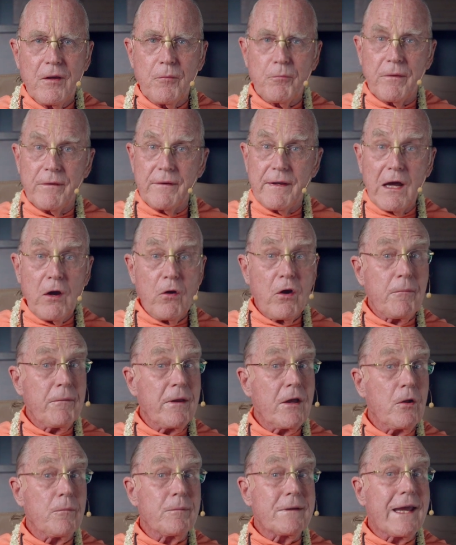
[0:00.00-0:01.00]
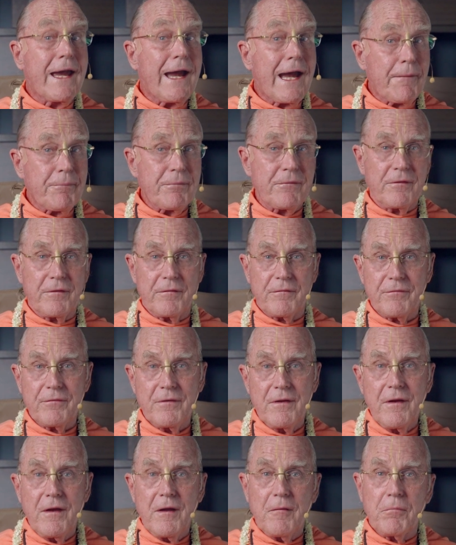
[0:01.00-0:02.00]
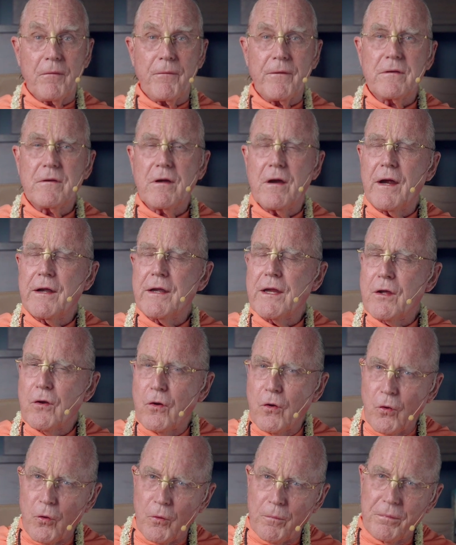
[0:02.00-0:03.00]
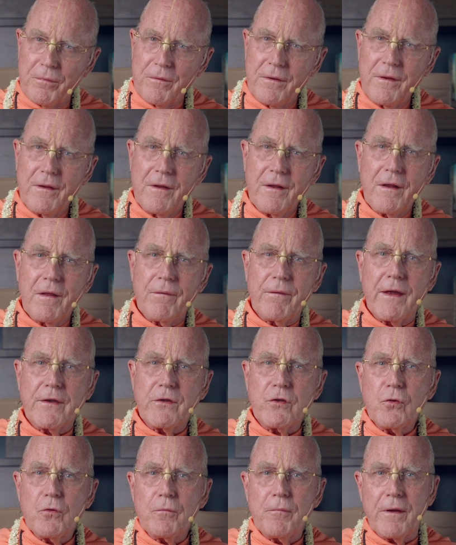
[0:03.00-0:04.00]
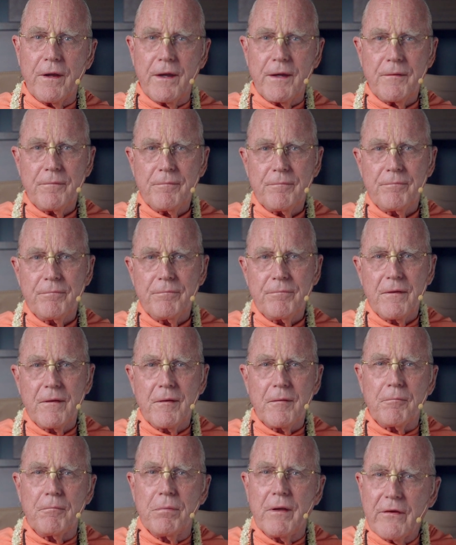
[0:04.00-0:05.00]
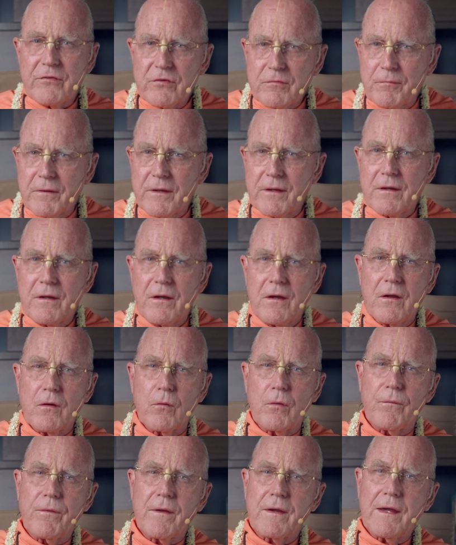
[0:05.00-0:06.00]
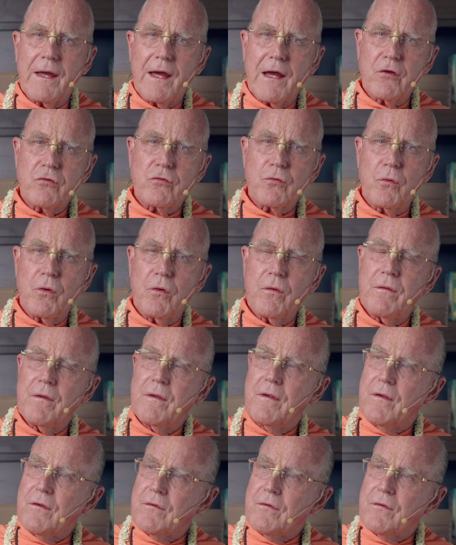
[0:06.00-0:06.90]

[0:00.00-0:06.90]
but now I'm held captive with a tiny hope that you may bless me with a casual,